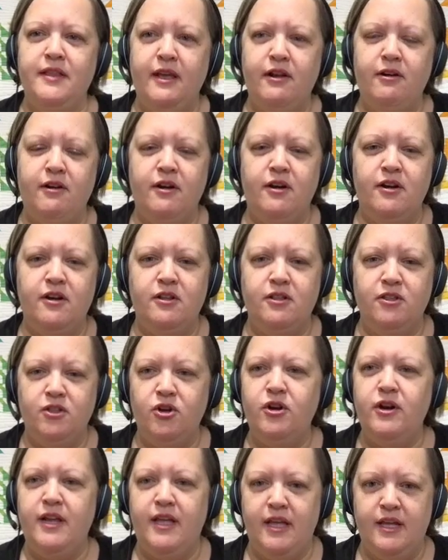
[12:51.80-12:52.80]
later
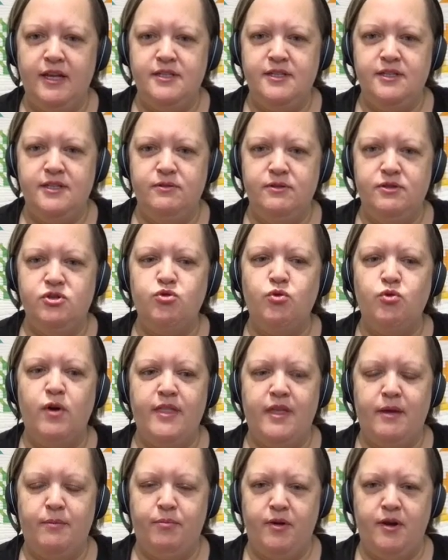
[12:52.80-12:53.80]
learning to
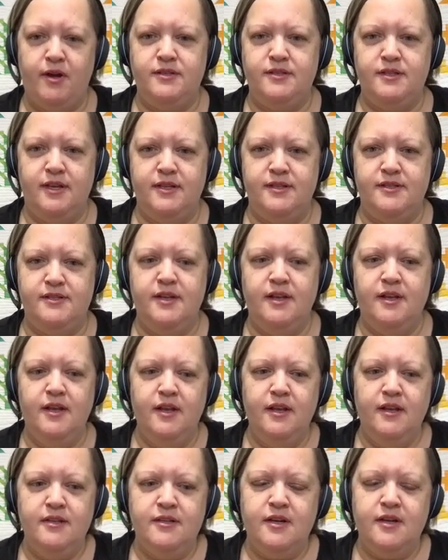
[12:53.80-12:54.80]
enjoy that process.
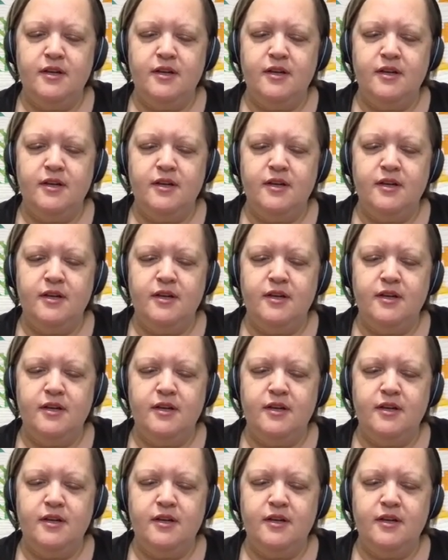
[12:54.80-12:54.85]
Talk